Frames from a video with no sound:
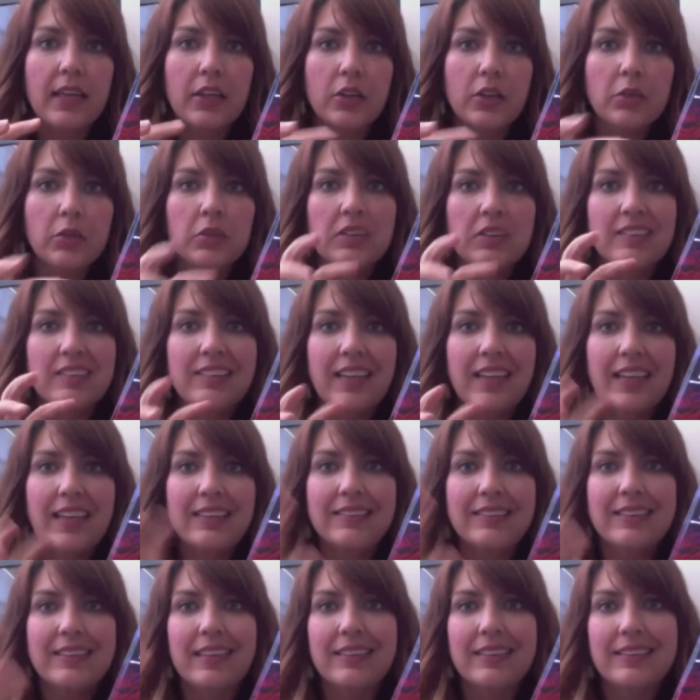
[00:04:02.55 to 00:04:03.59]
Kunz
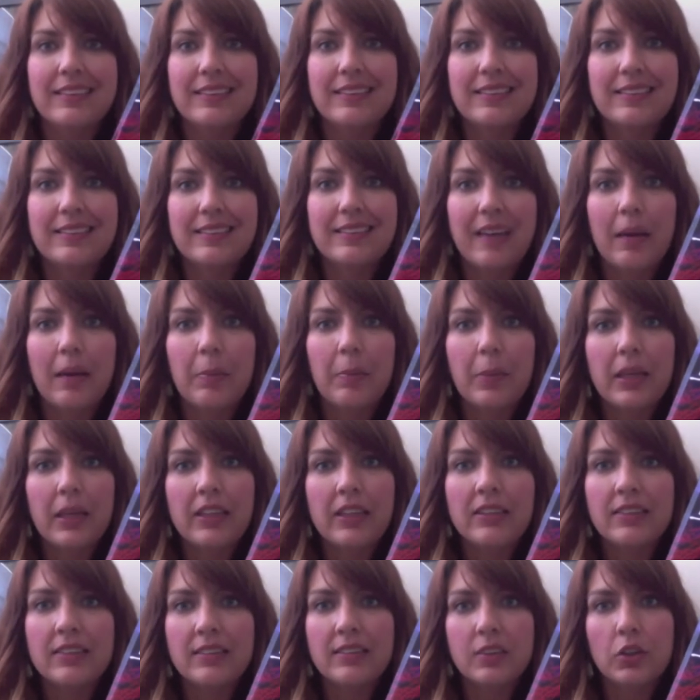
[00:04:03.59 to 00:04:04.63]
takes that step
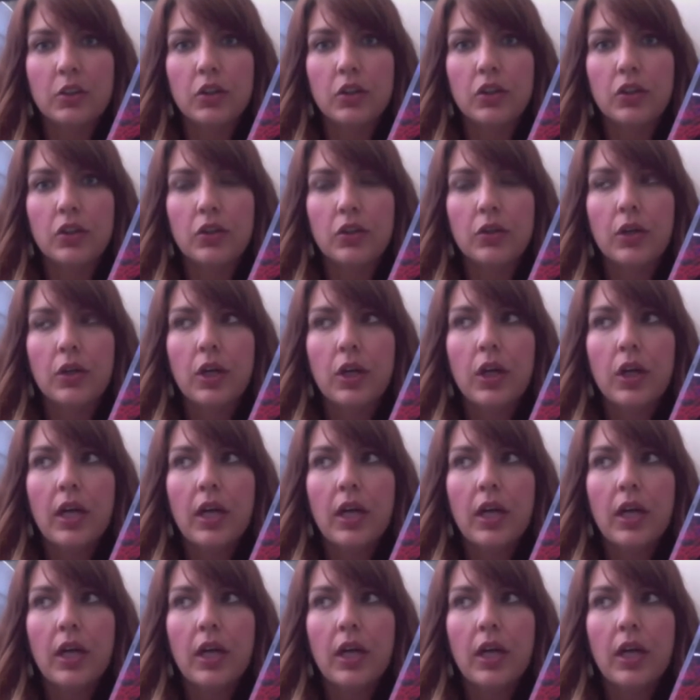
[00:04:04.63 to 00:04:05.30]
into